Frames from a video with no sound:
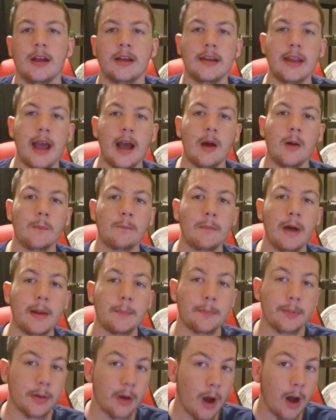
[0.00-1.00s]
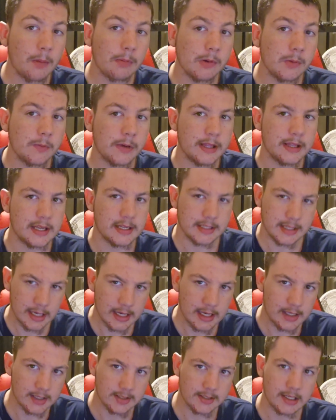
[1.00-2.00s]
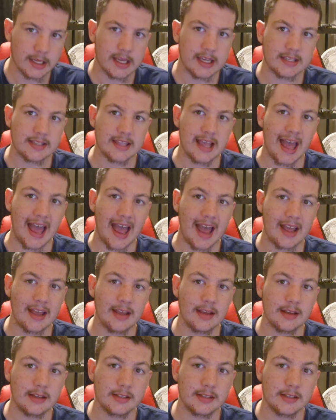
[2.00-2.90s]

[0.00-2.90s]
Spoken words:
Now, my problem with this is that